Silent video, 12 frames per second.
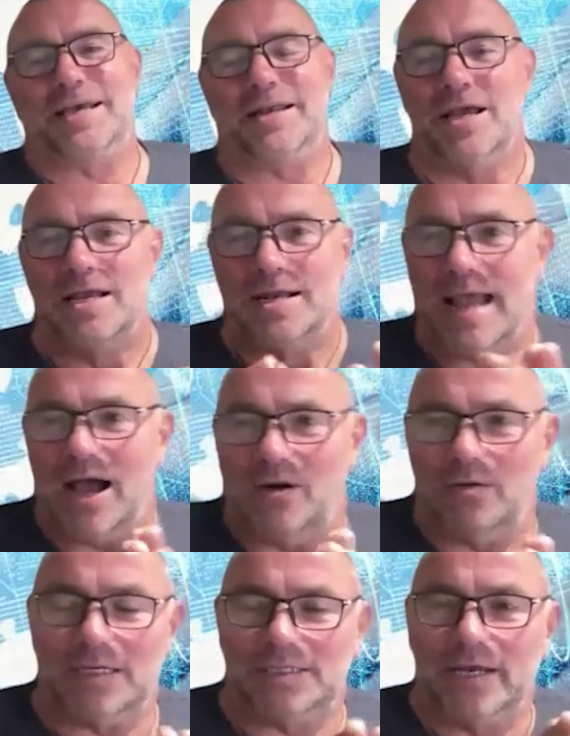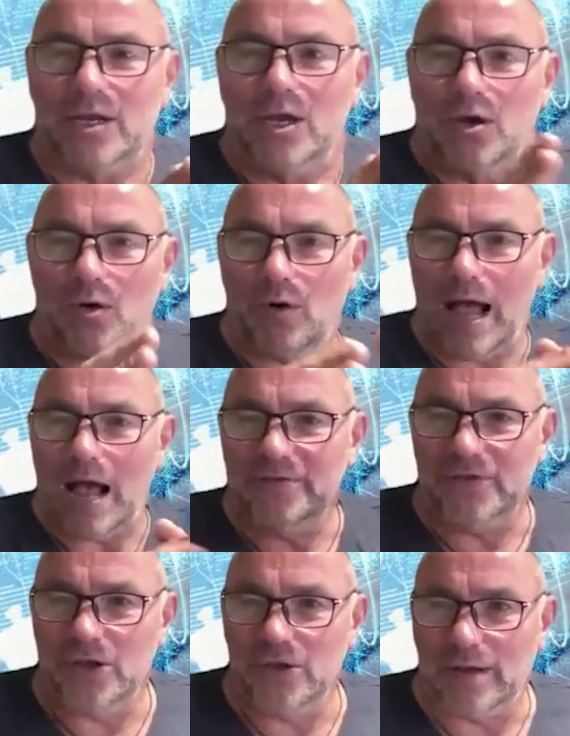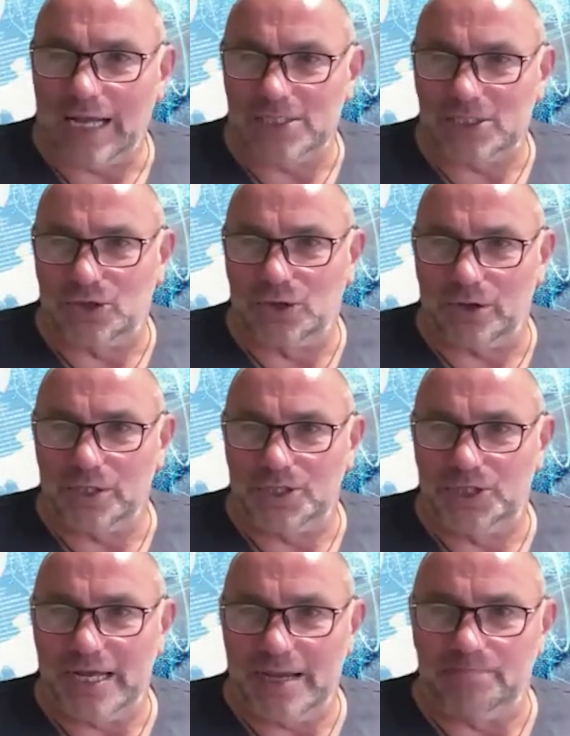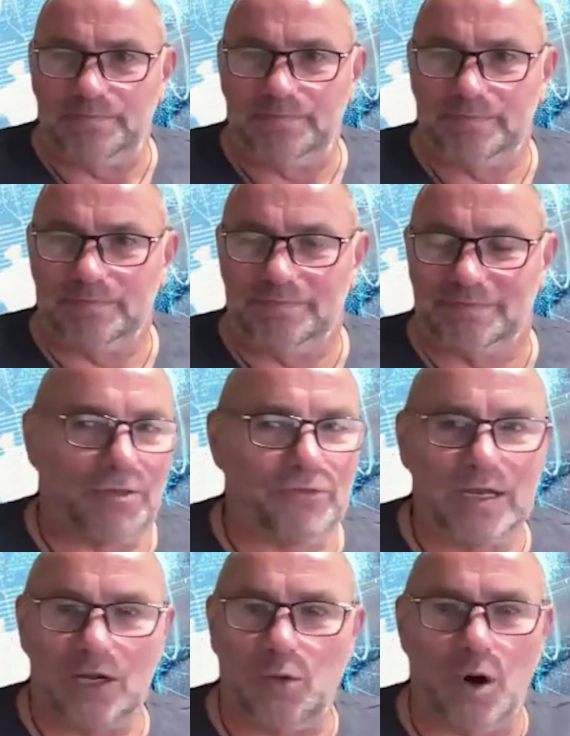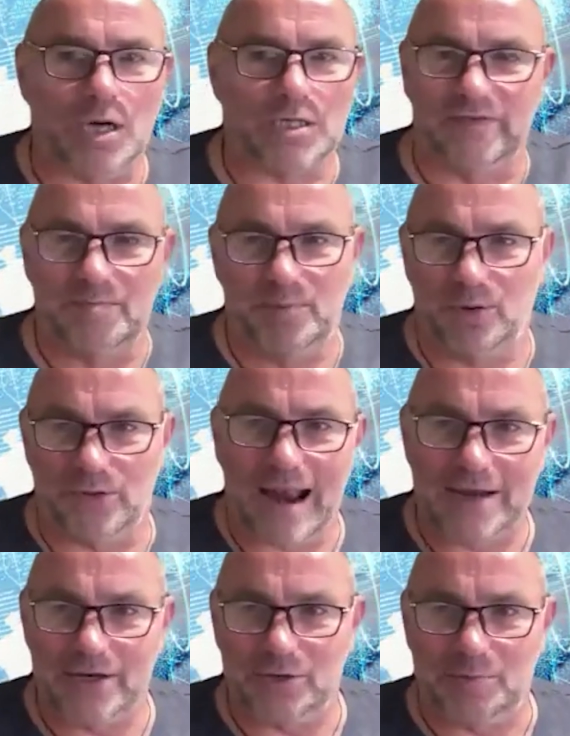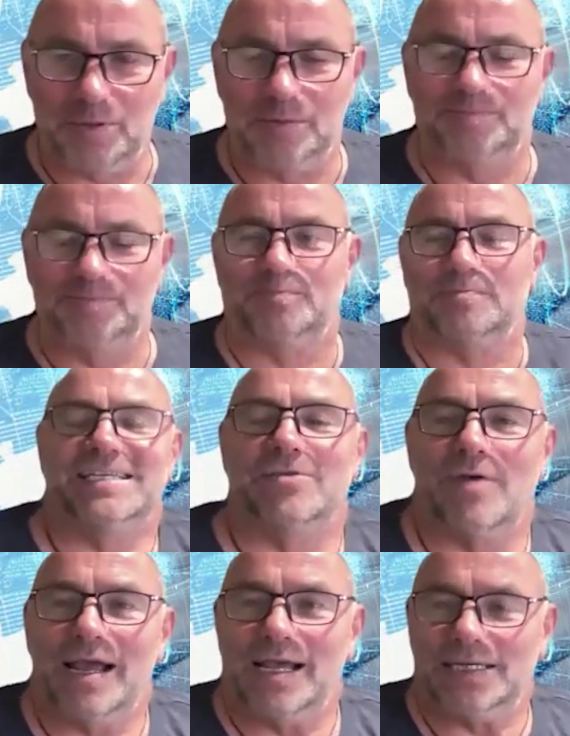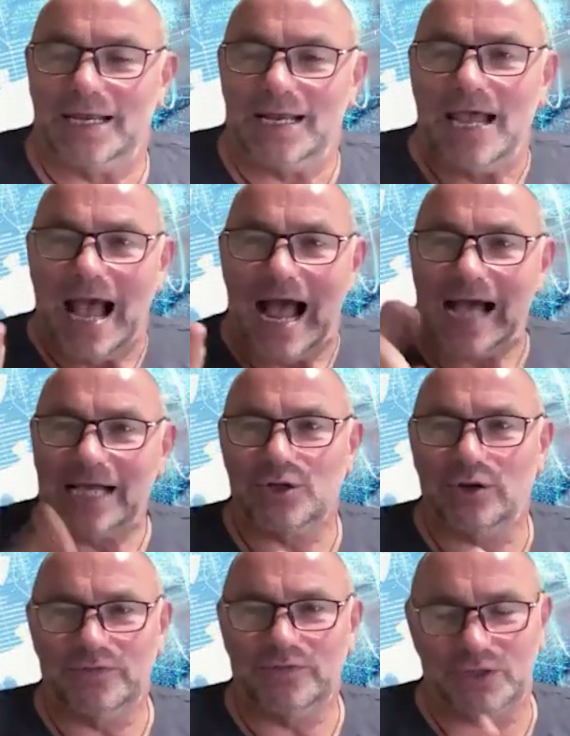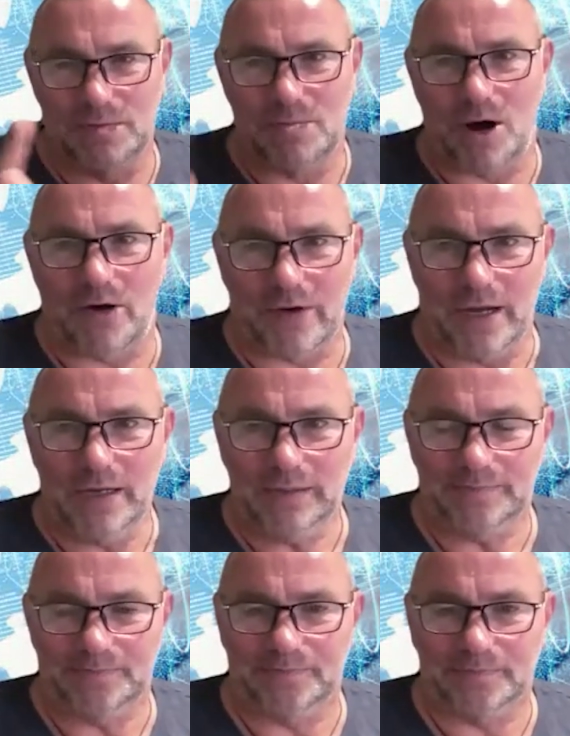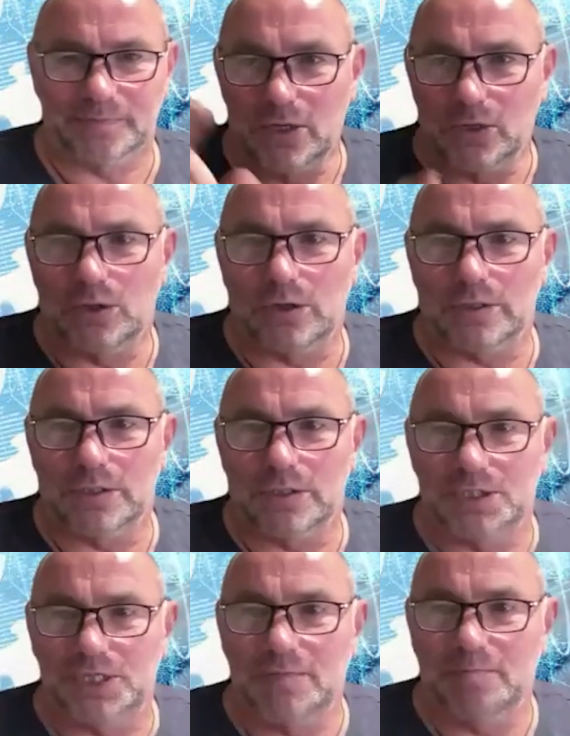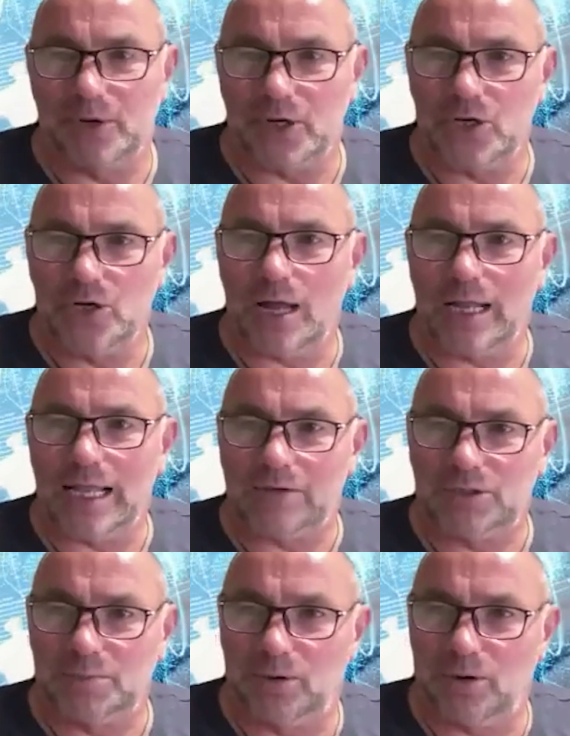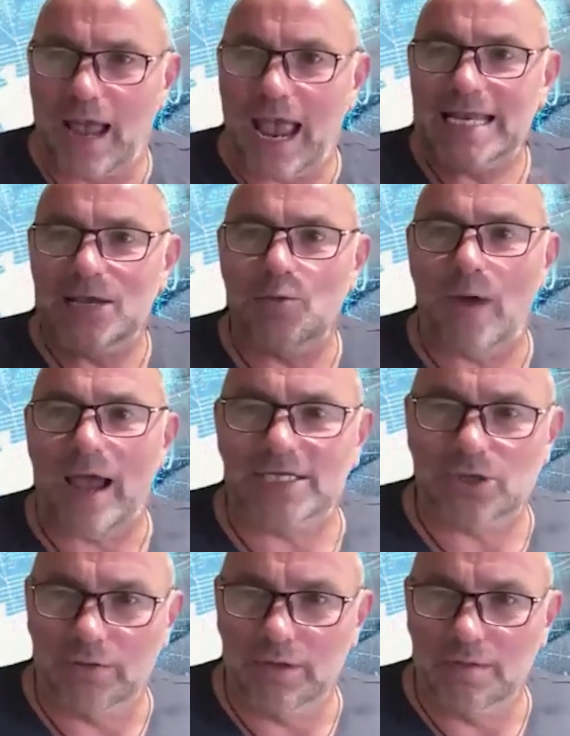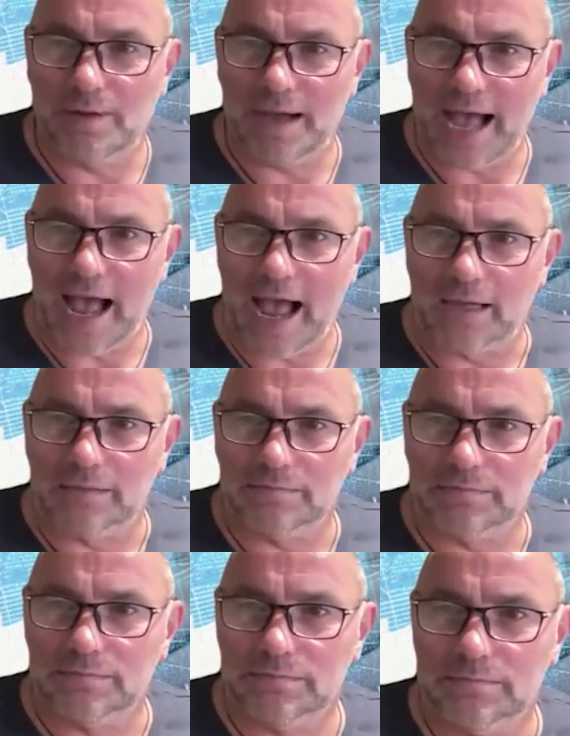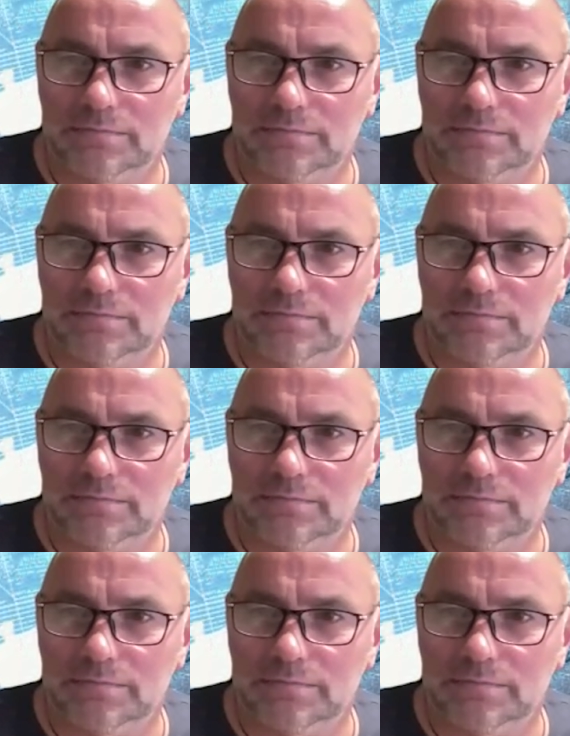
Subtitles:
And I said, how many of you guys go to the gym? And about 3/4 of them put their hand up. And I said, right, as of tomorrow, you can go to the gym, but you're not allowed to put any weights on the bar.